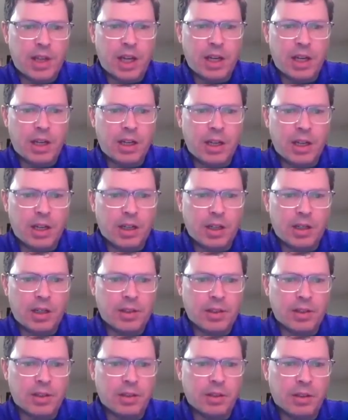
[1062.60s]
stated, and
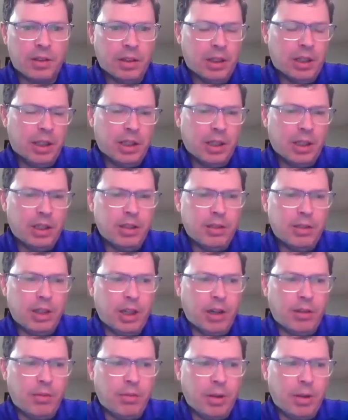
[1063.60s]
it's,
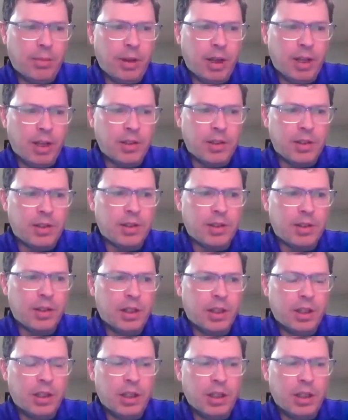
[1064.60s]
I mean, it's
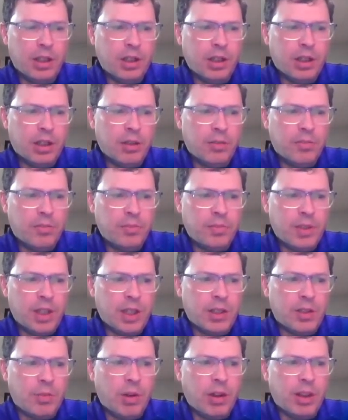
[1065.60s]

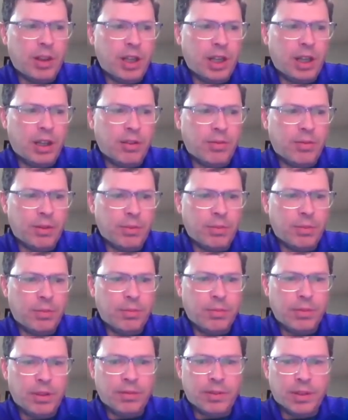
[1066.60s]
one thing if
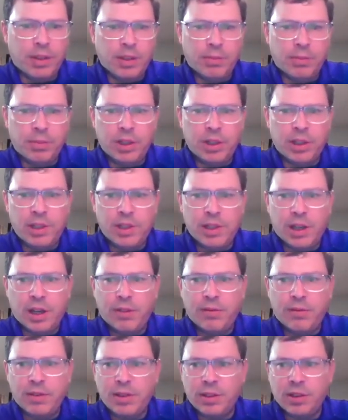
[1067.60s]
a police
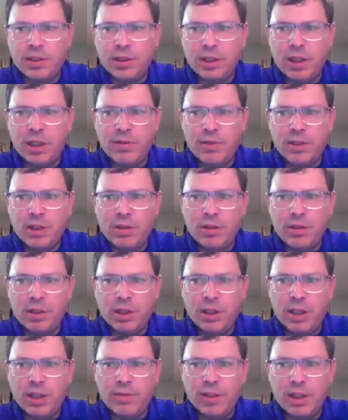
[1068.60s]
officer gives
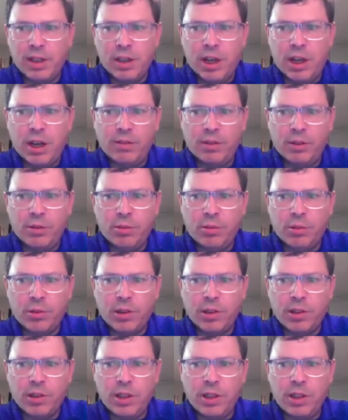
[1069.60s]
a lawful
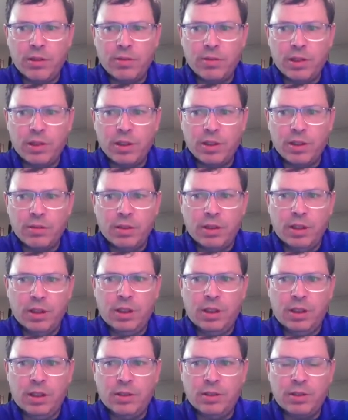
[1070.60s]
order to you to
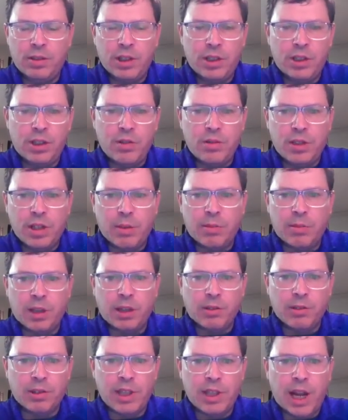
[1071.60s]
to do
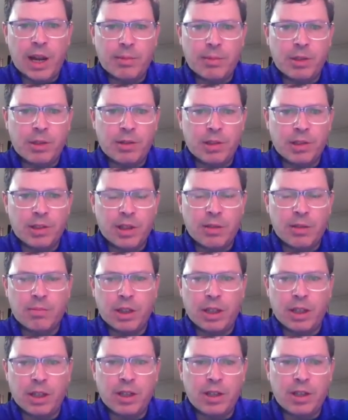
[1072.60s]
something or stop doing
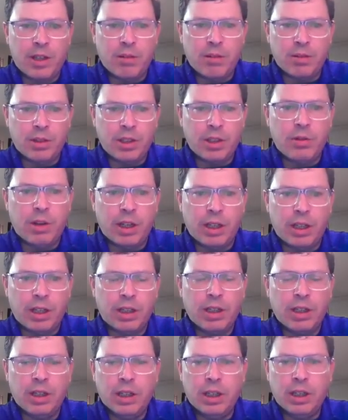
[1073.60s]
something and you don't do it.
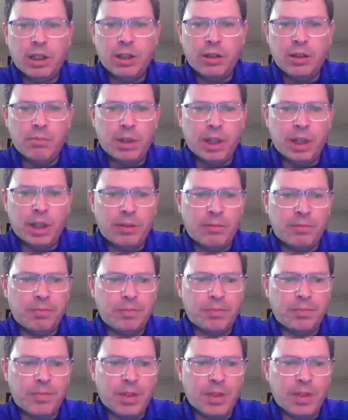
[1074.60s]
But,